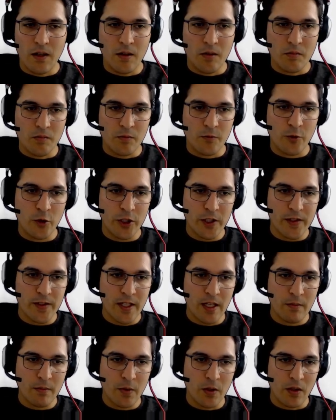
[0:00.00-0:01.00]
for
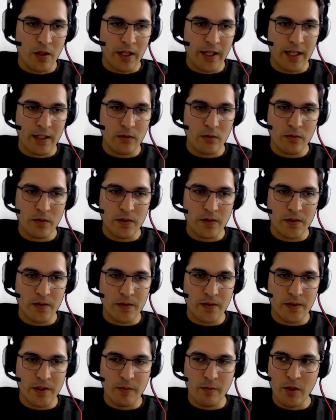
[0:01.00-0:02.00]
example, I can do the
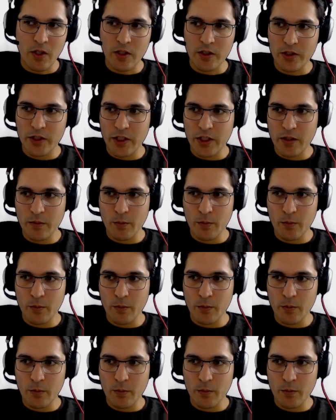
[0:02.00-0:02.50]
similar thing,